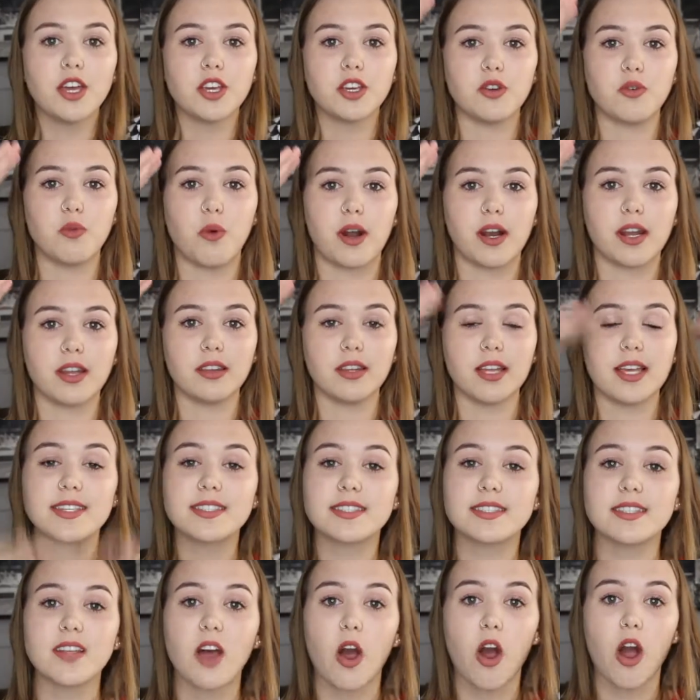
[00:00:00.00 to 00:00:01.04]
you want to
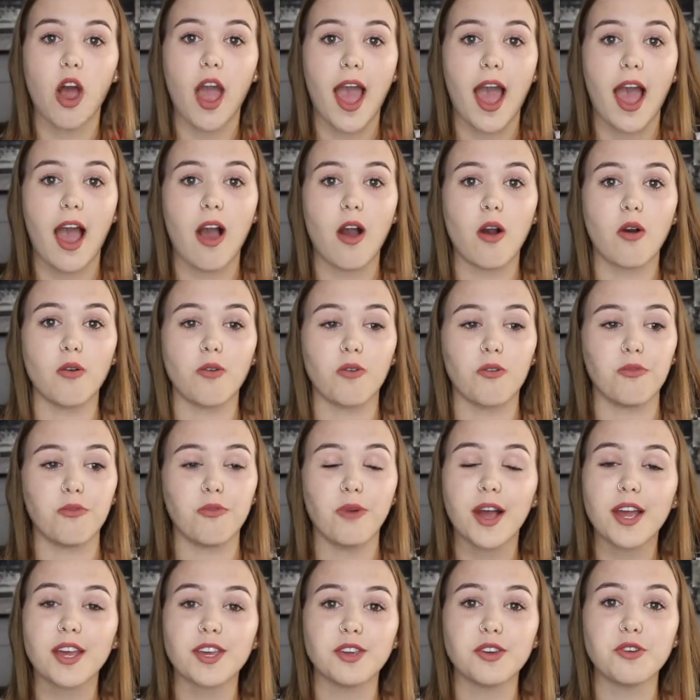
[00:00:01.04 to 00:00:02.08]
list out
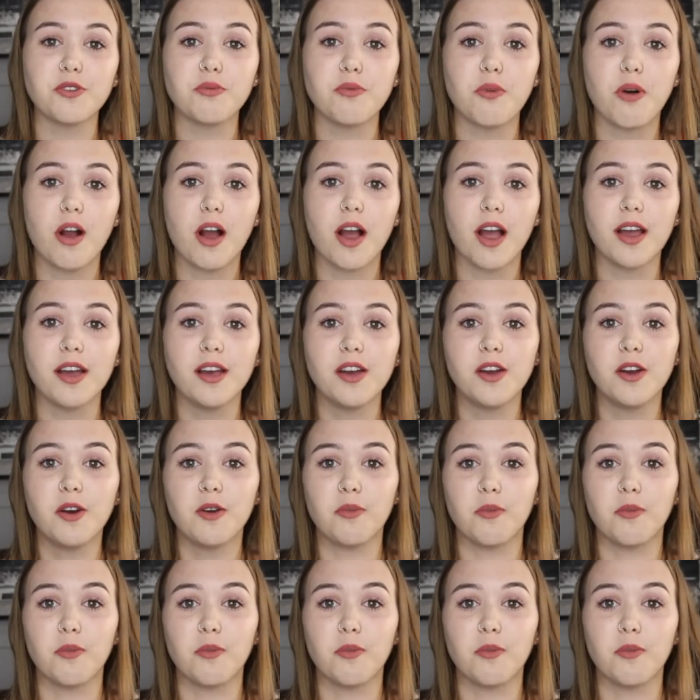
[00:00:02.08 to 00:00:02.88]
what you want,